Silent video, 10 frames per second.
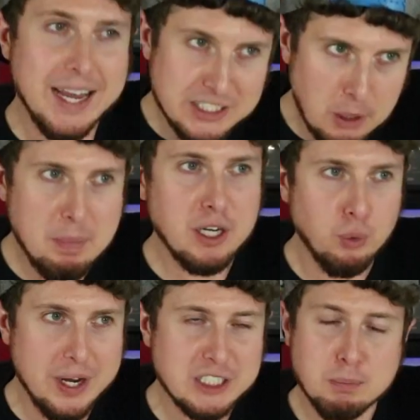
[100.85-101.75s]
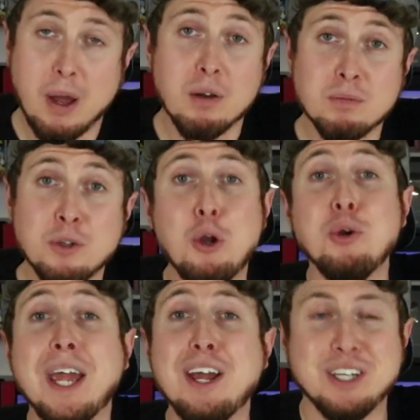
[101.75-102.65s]
It's a big risk, but who
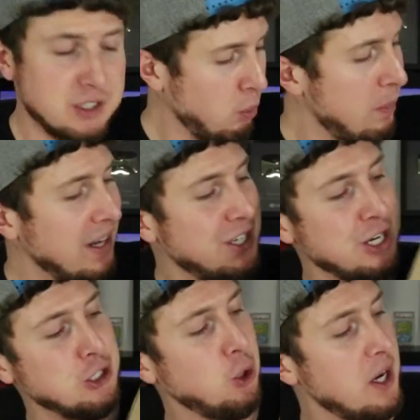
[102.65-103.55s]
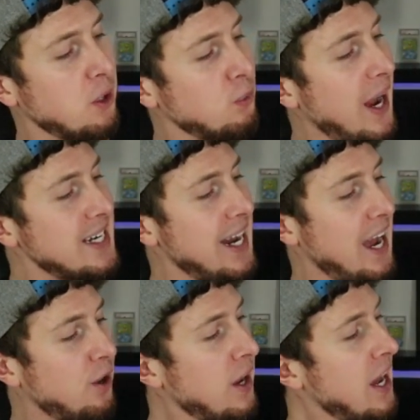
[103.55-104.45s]
cares? We're about to enjoy it right
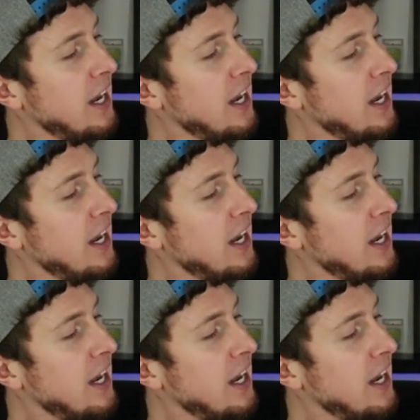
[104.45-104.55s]
now.